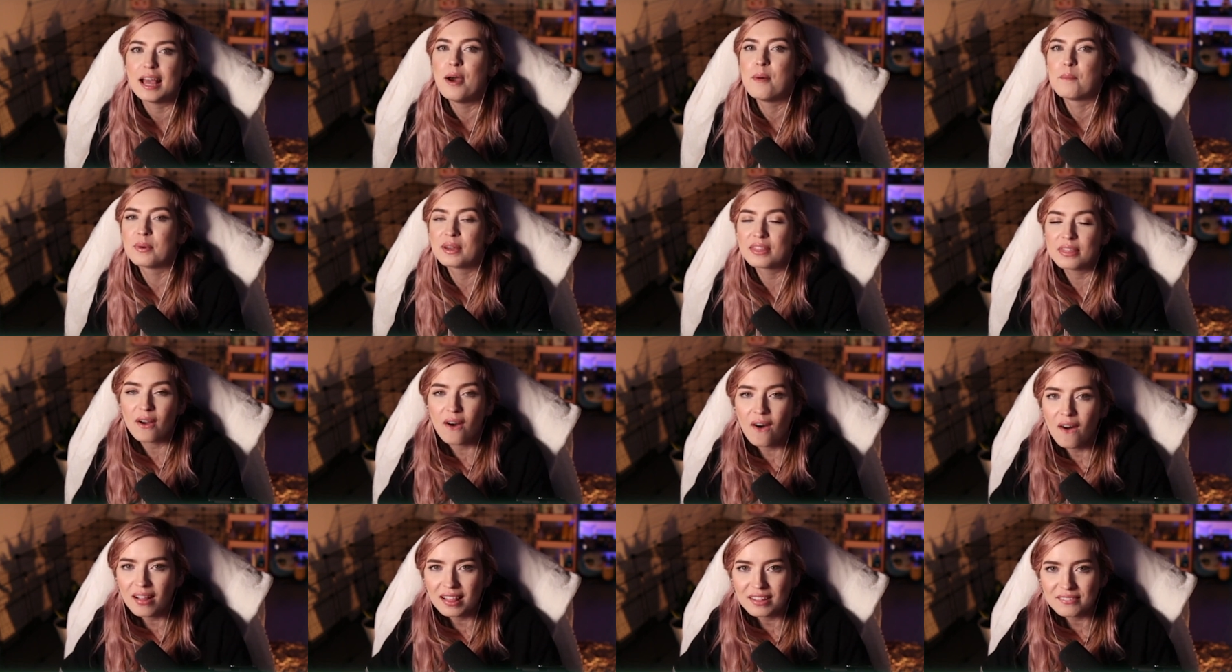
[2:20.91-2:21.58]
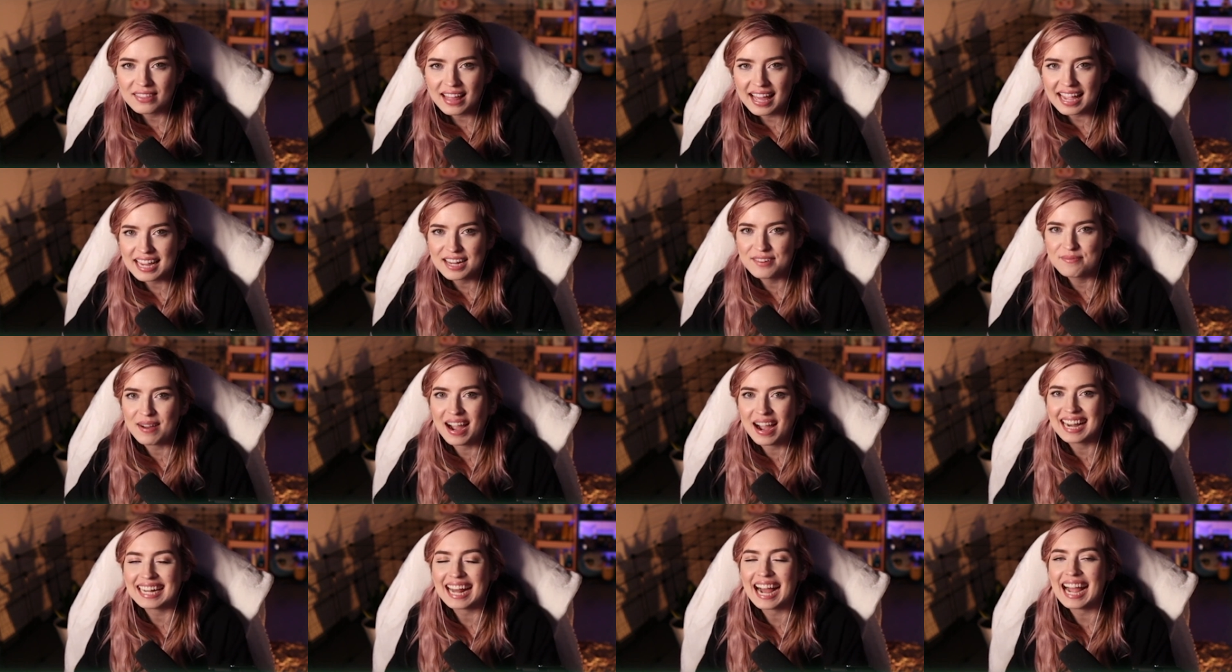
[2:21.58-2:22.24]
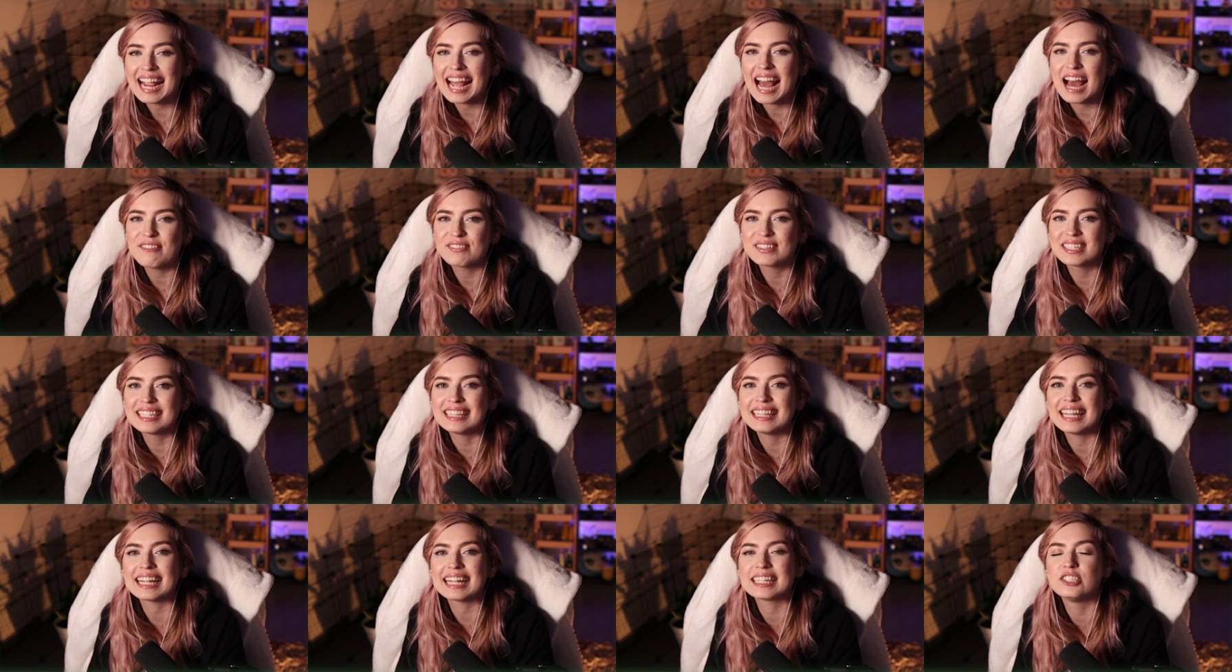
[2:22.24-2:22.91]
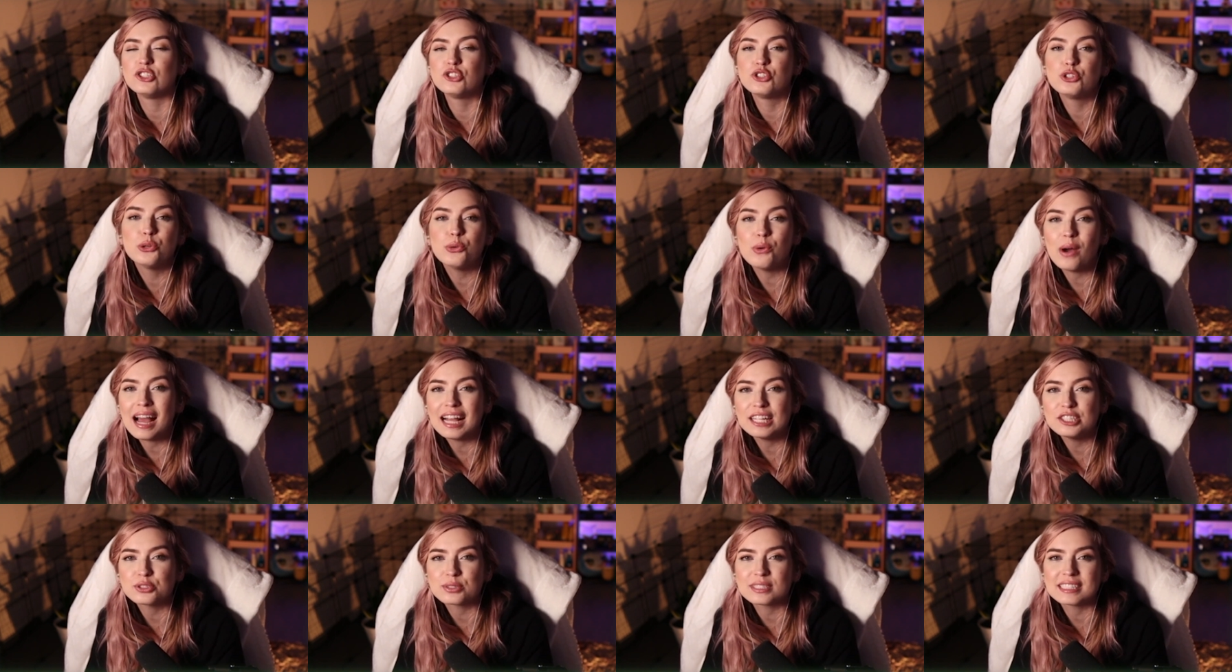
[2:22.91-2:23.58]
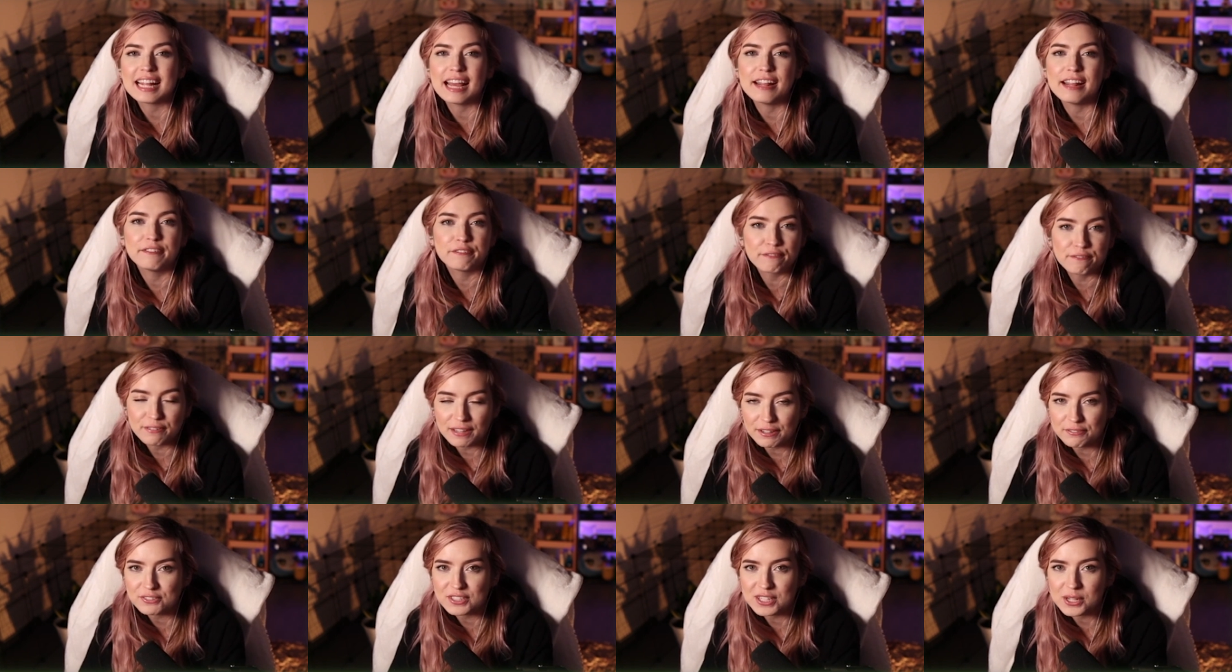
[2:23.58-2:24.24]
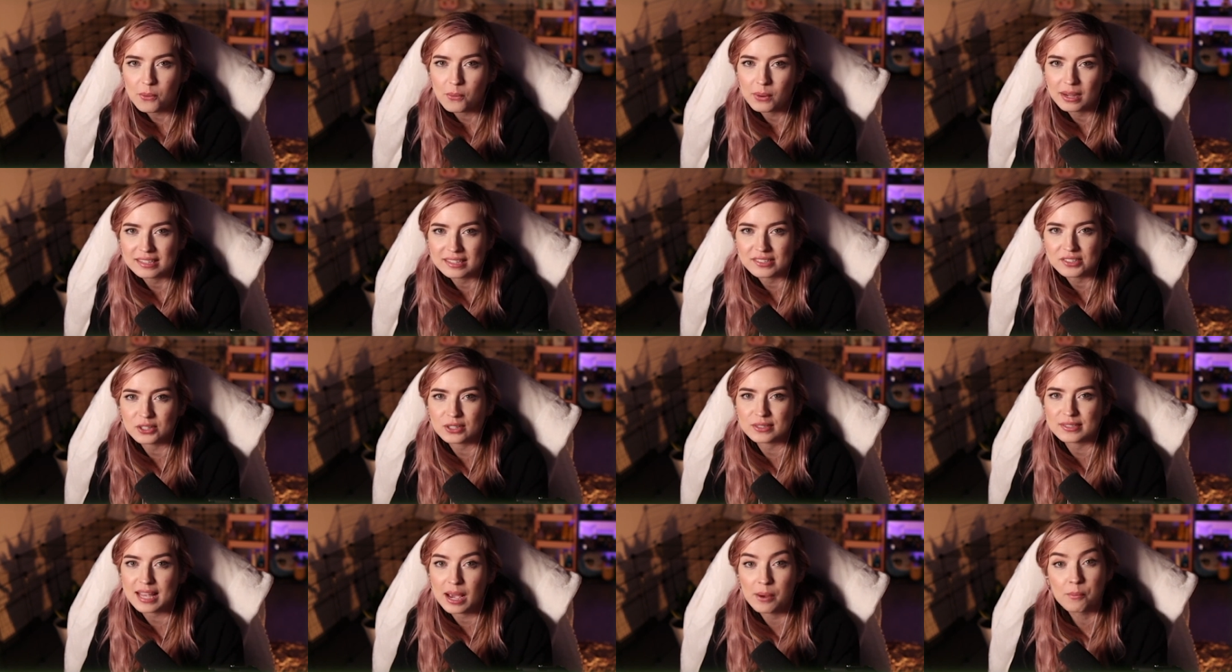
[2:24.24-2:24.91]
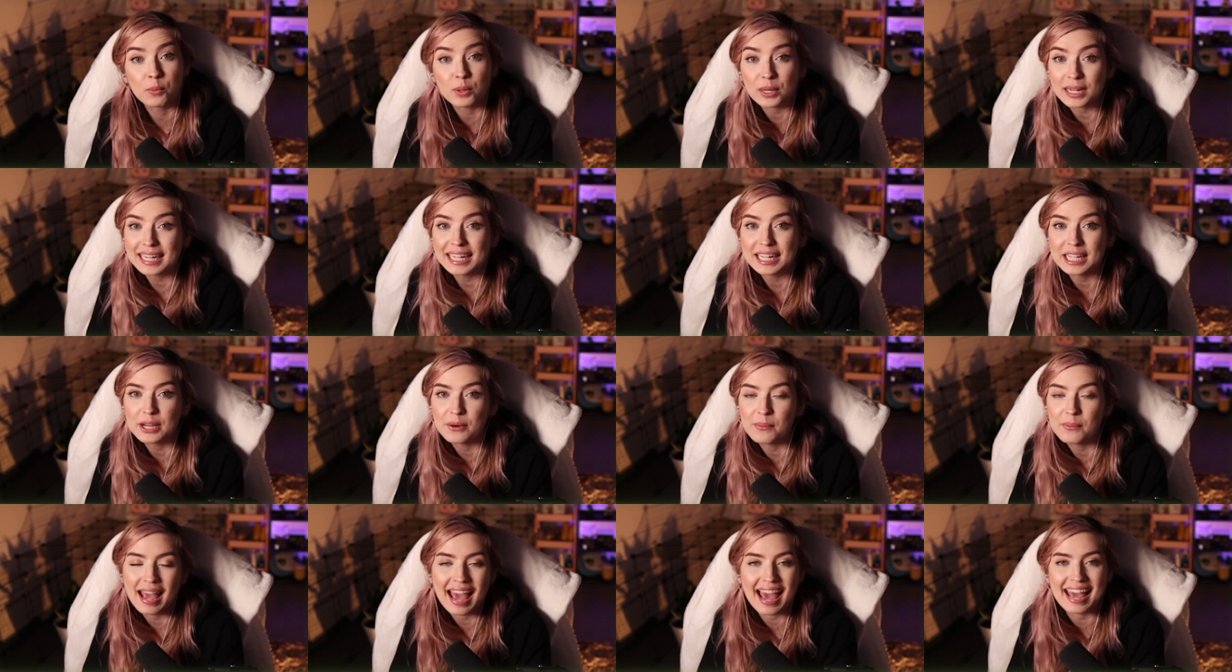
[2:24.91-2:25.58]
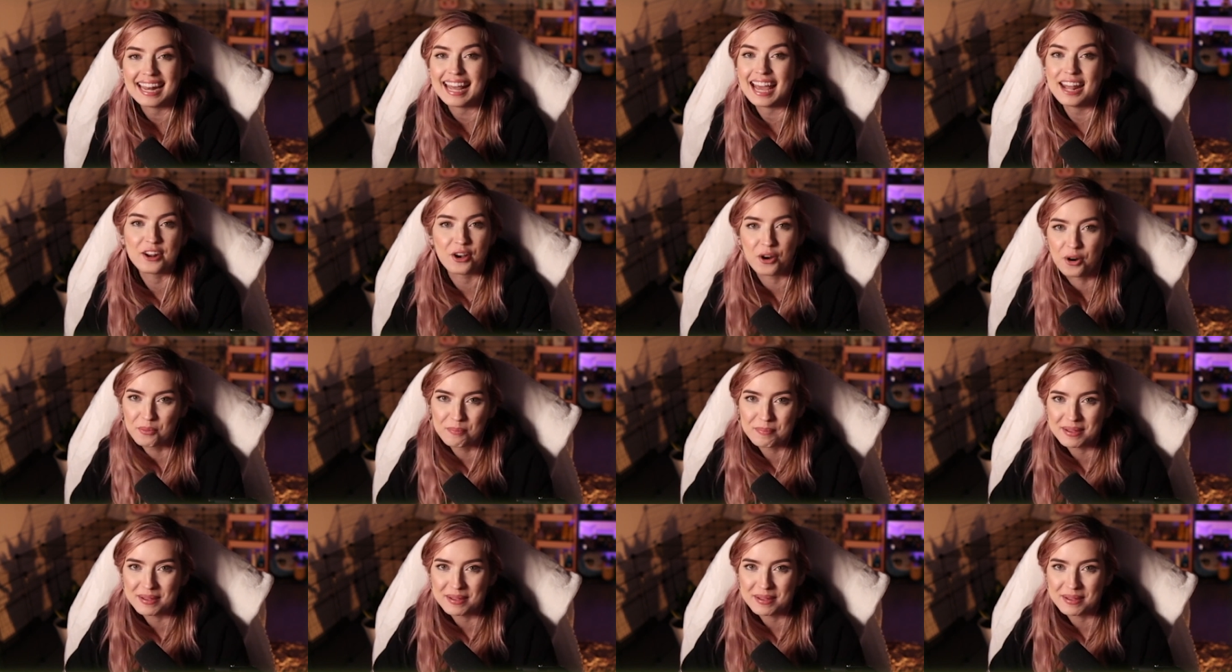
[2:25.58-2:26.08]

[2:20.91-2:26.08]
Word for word: With all of that in mind, I have collected 250 oysters, and we're gonna go ahead and open